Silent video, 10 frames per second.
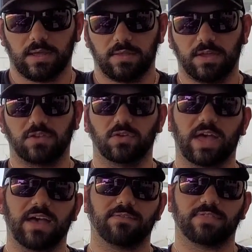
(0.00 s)
They do
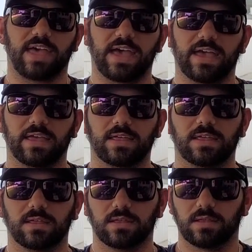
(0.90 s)
have that
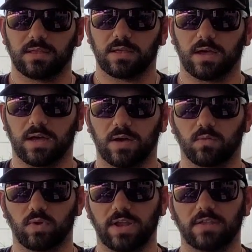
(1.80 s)

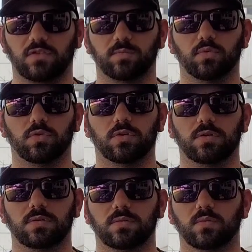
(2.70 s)
ready
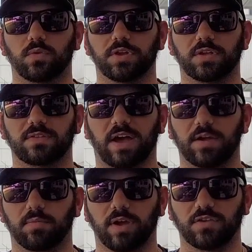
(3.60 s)
spool where you can tie
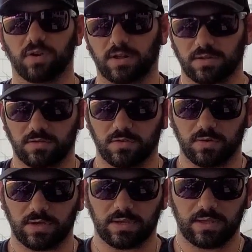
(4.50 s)
your braid directly to
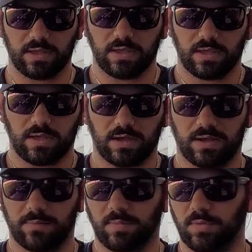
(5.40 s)
it.
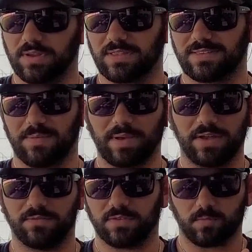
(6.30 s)
We did the
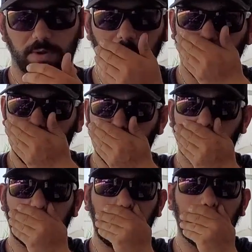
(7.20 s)
10-pound Invisibraid on this
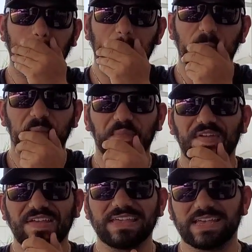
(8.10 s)
today,
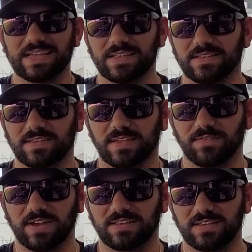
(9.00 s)
and if
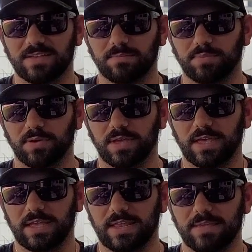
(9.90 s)
I didn't put
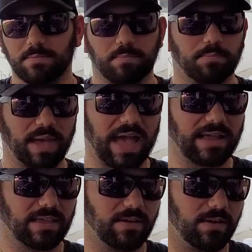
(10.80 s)
any
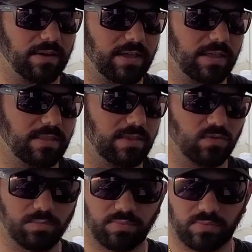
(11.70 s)
backing on it, this
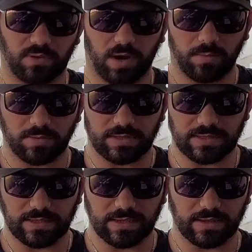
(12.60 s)
would probably
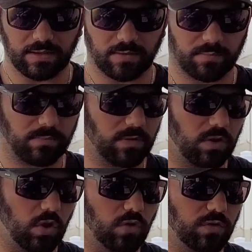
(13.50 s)
get
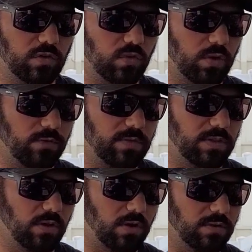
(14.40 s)
close to 250
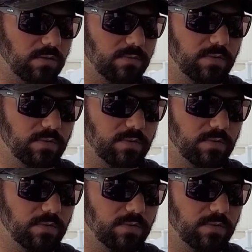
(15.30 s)
yards of